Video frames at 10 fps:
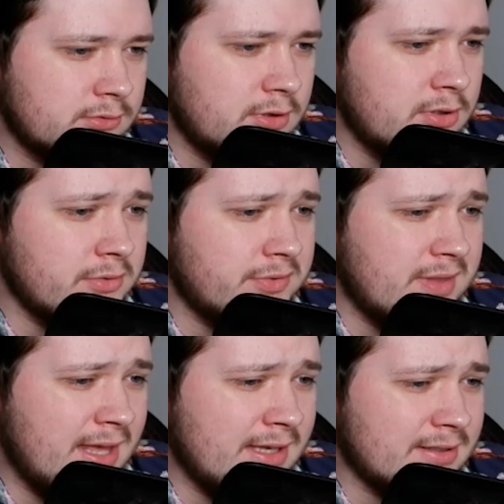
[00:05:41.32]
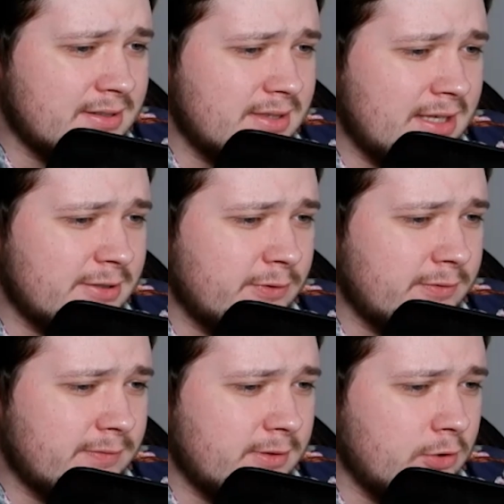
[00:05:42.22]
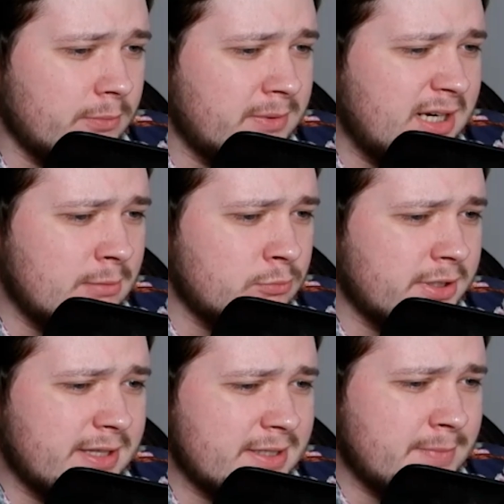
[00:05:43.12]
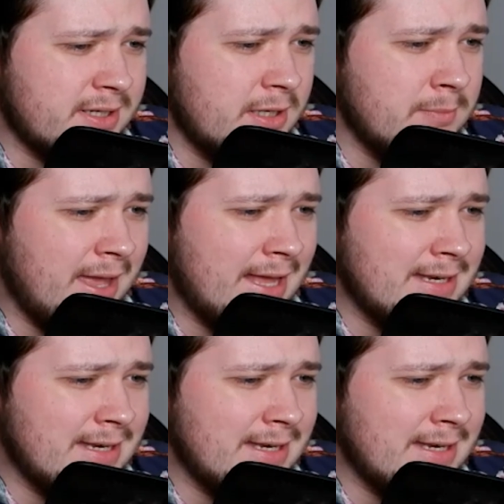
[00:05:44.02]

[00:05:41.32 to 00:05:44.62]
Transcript: Oh, thanks. Thanks for... You got my name right. That's my name, Andy.